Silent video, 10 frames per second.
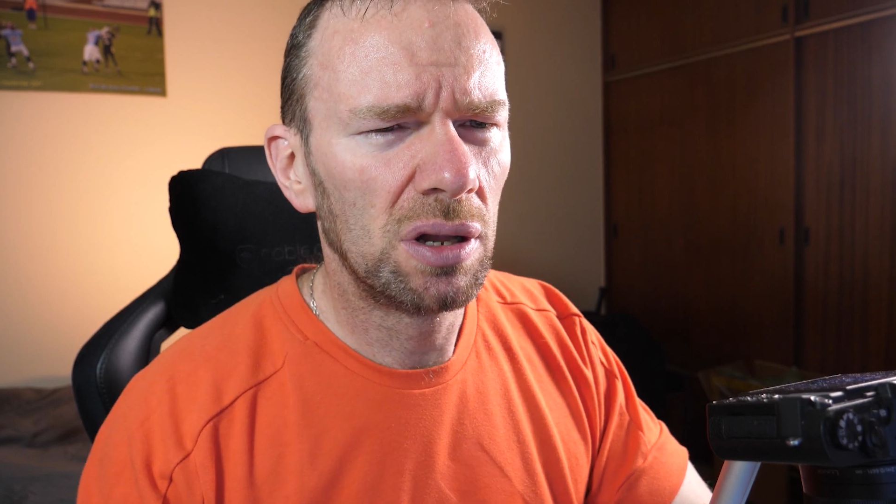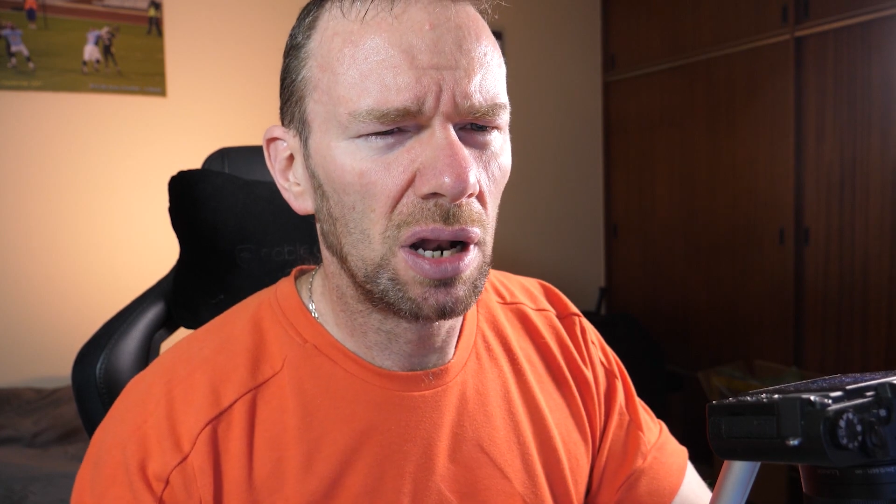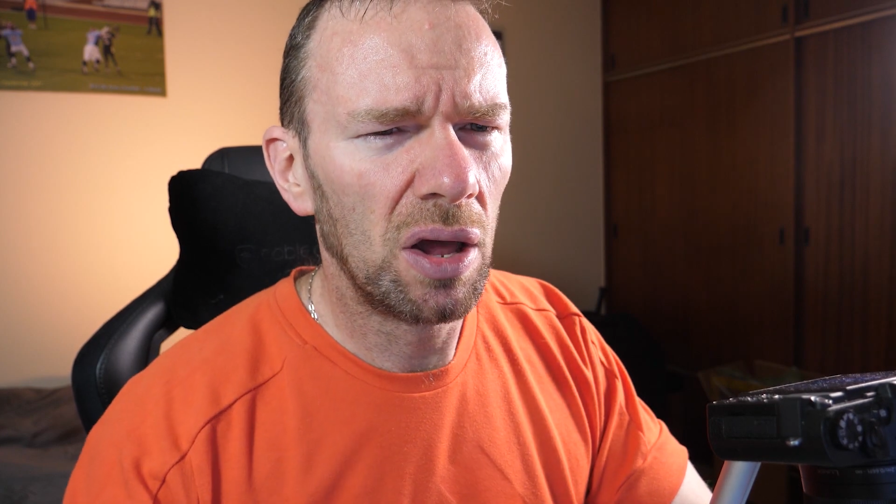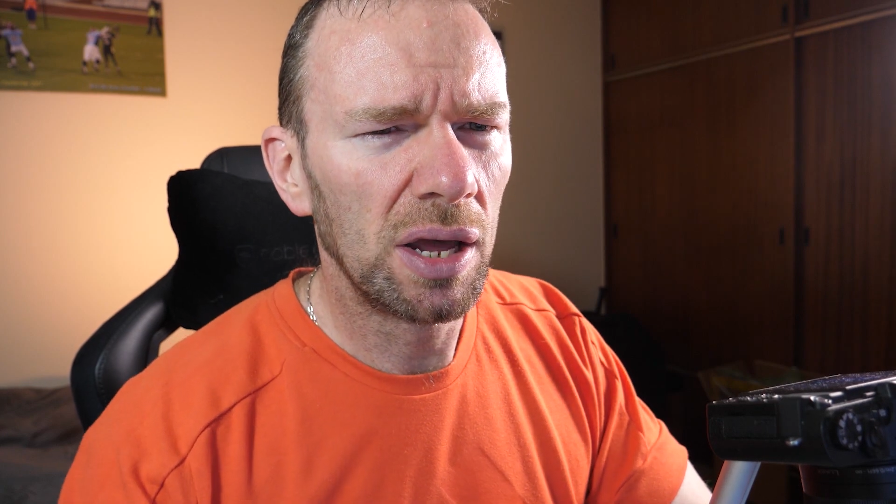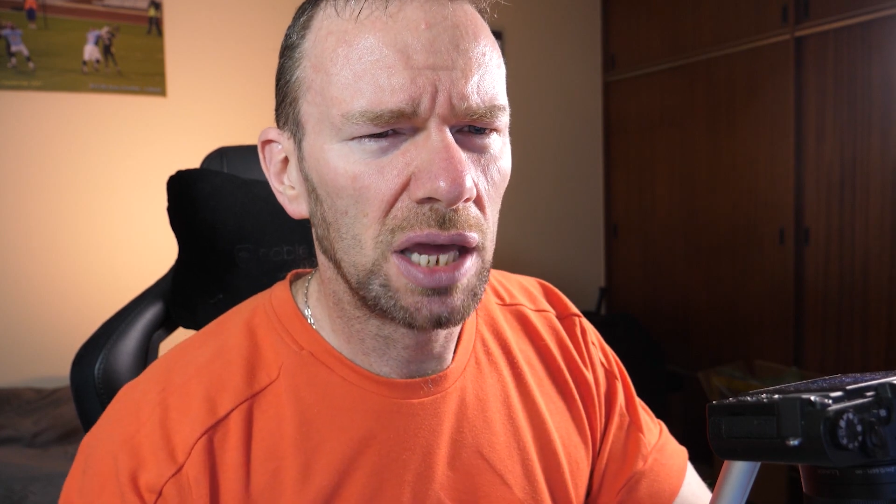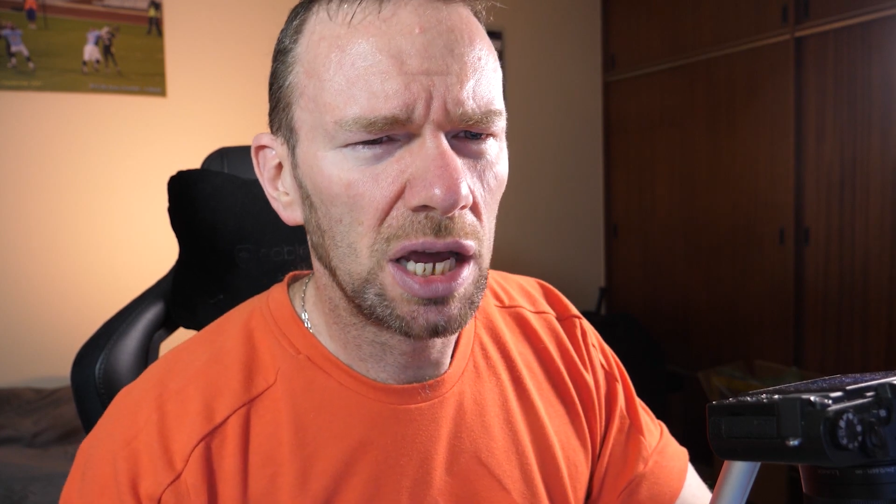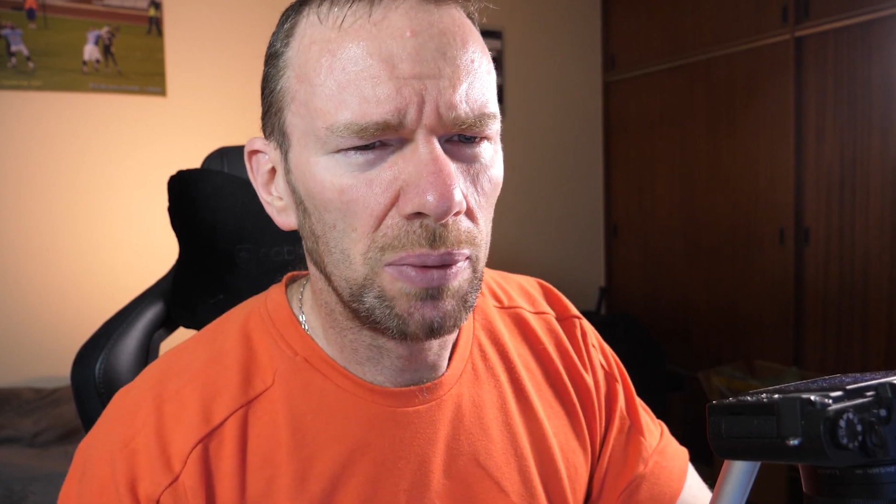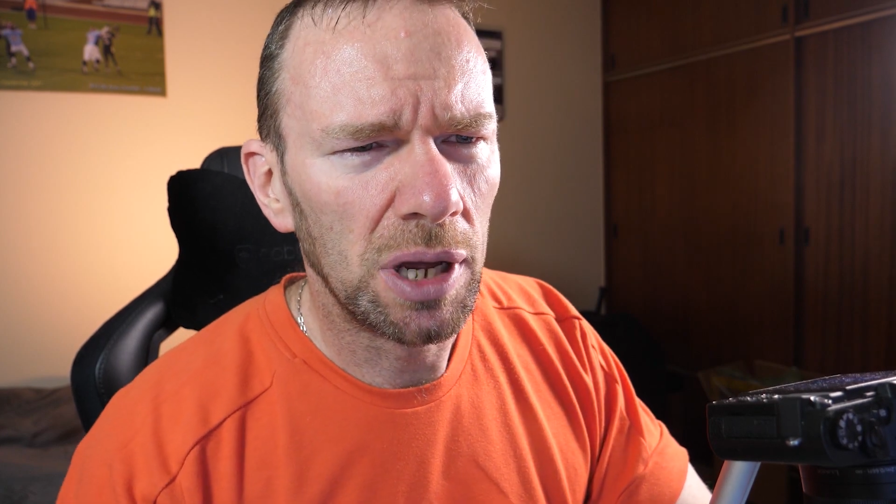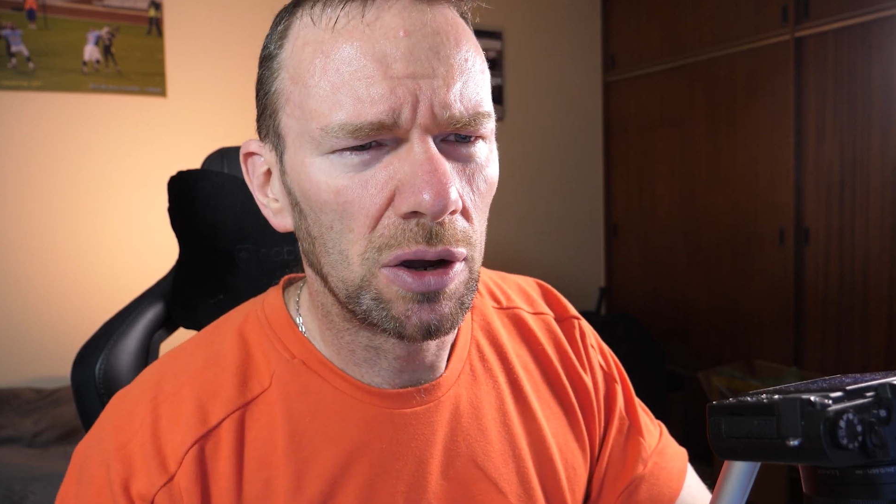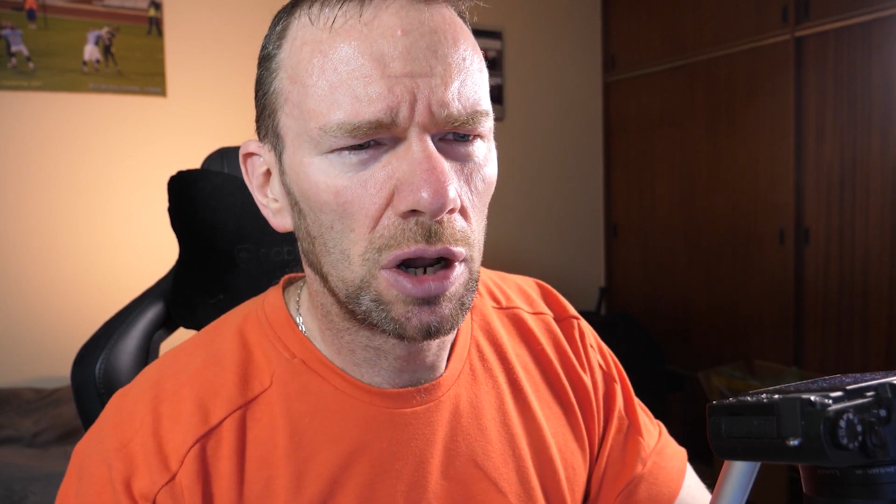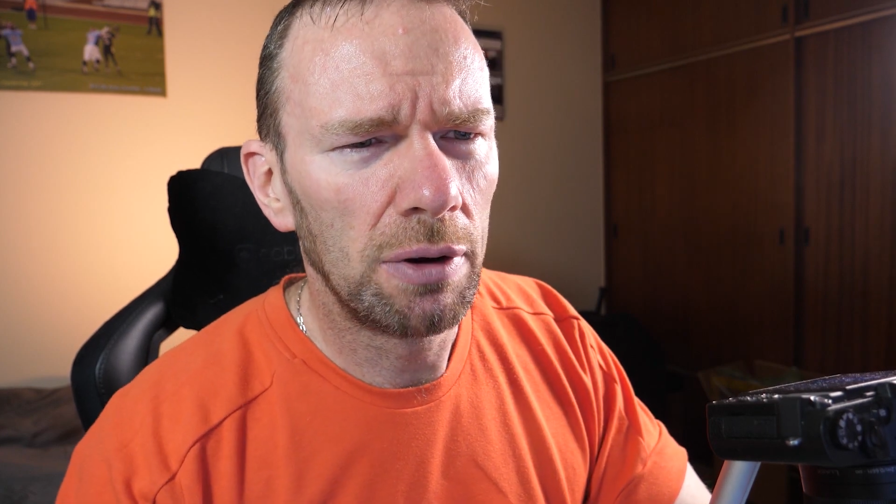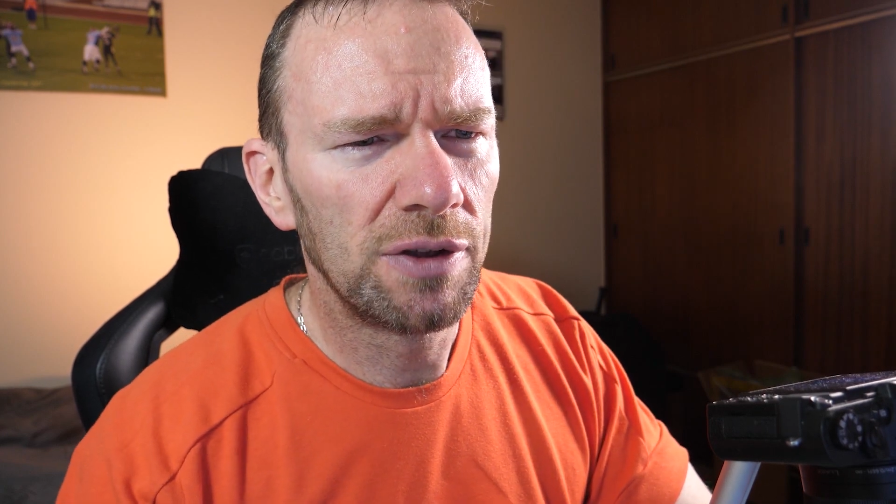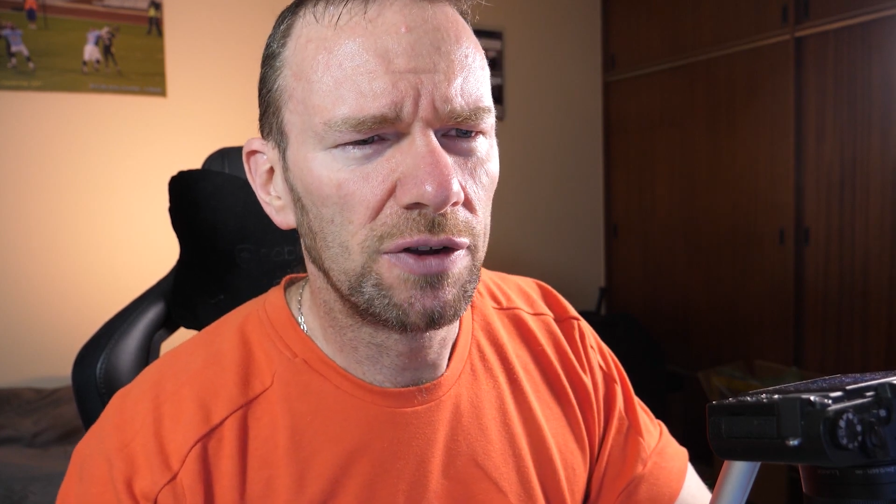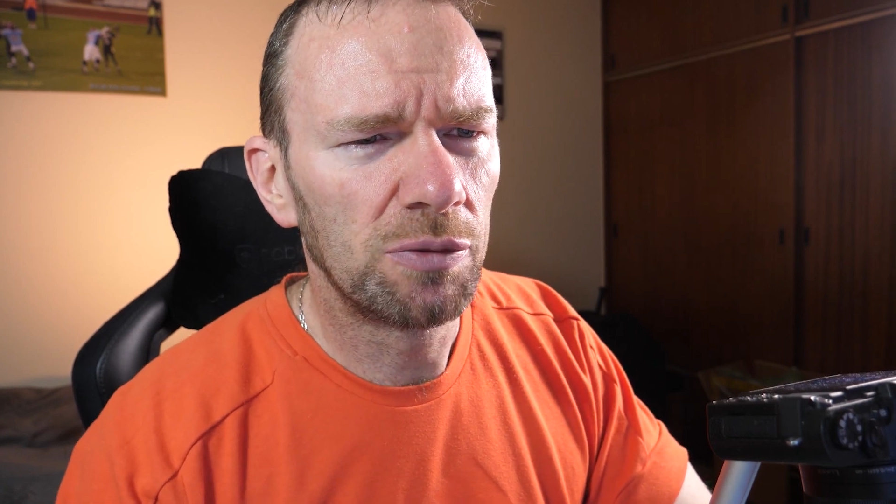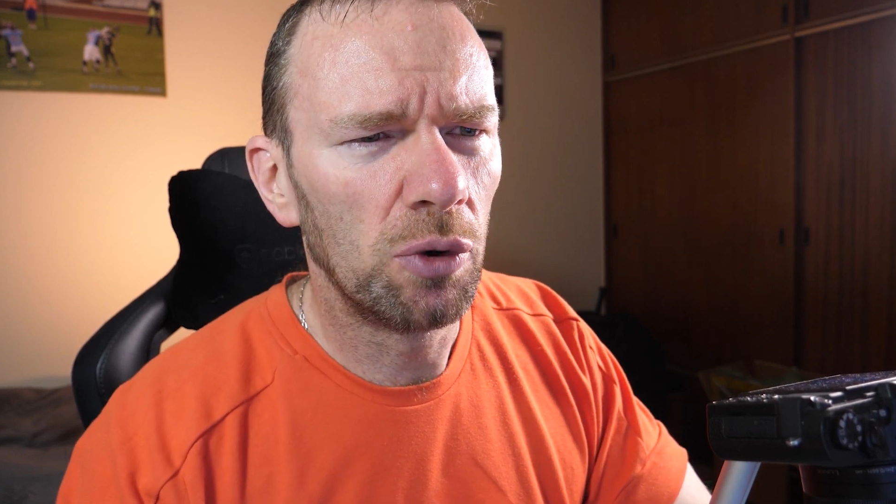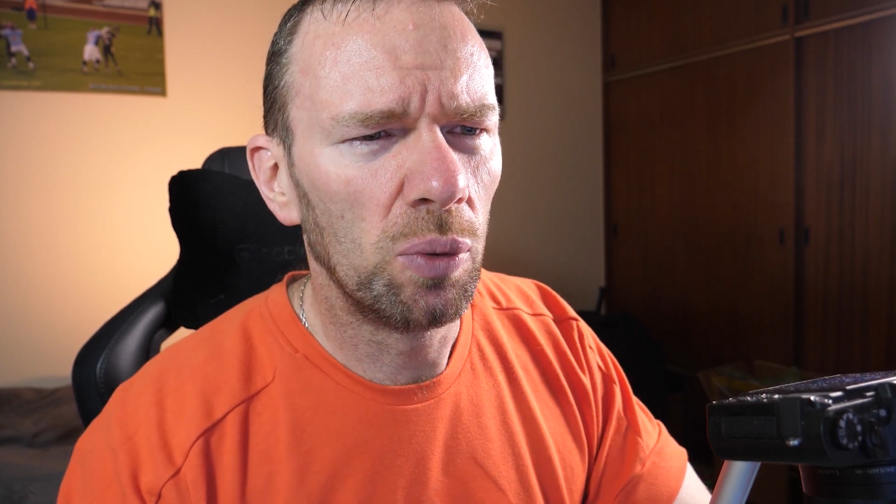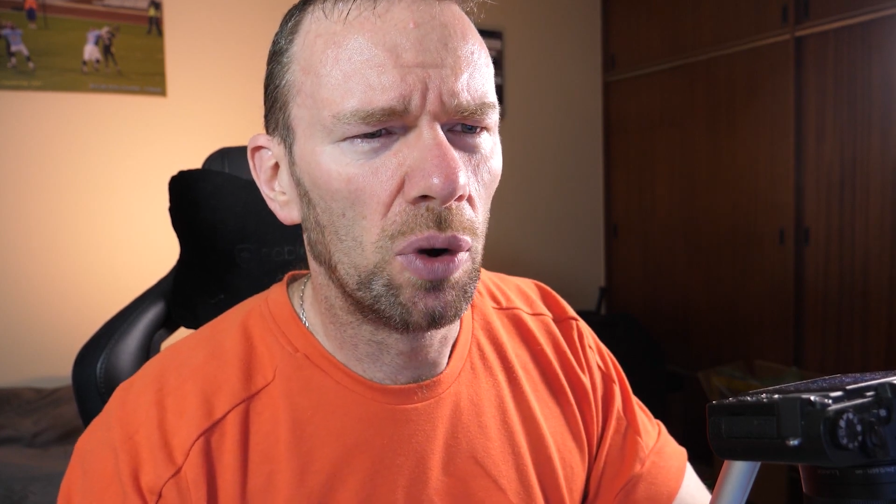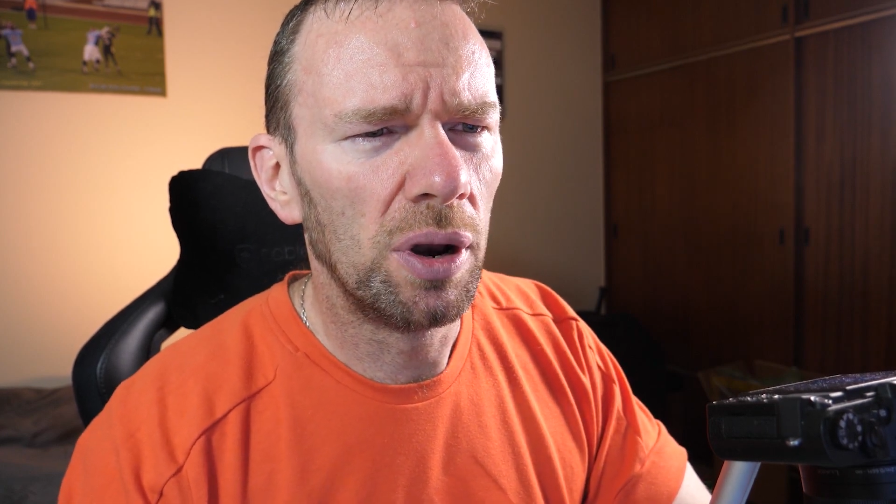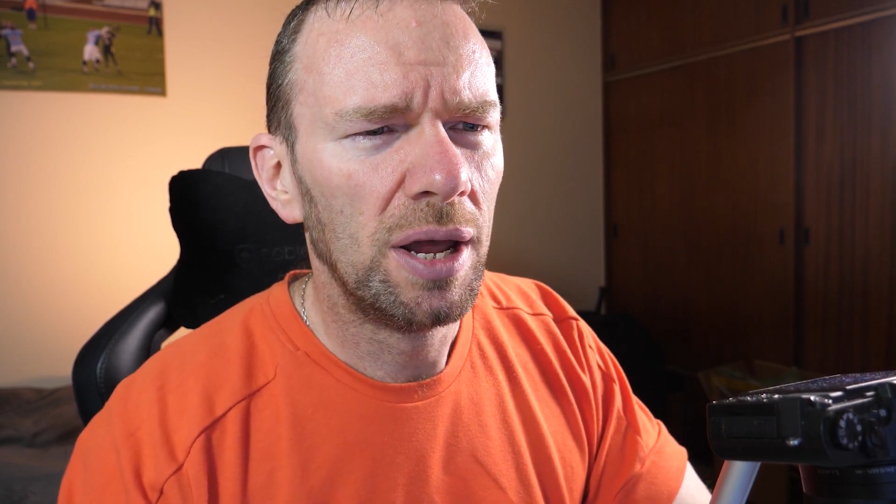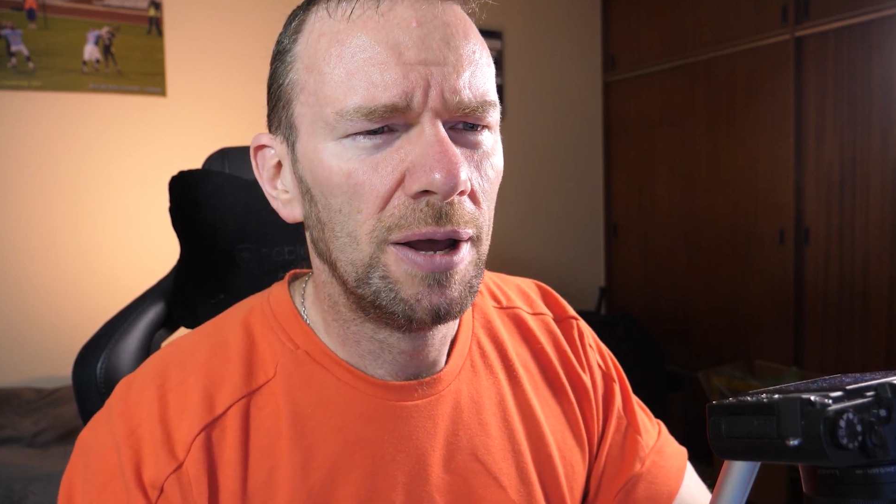Like, yeah, here we go, ColorOS
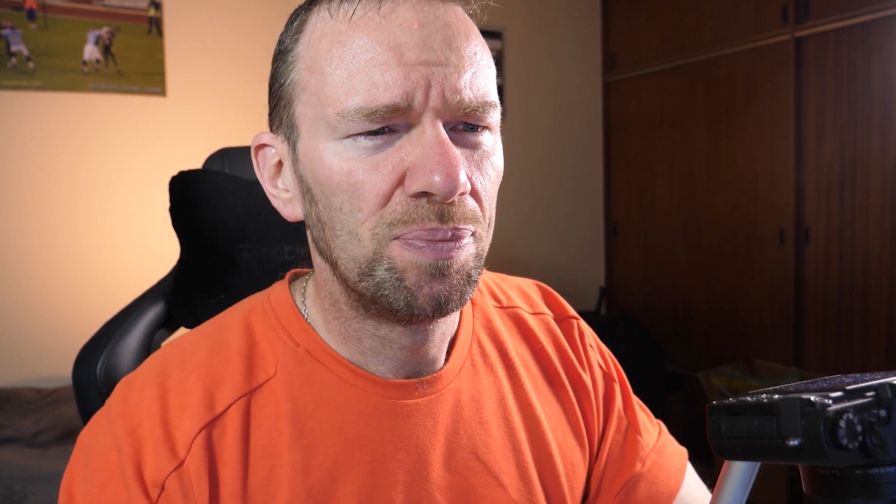6.1.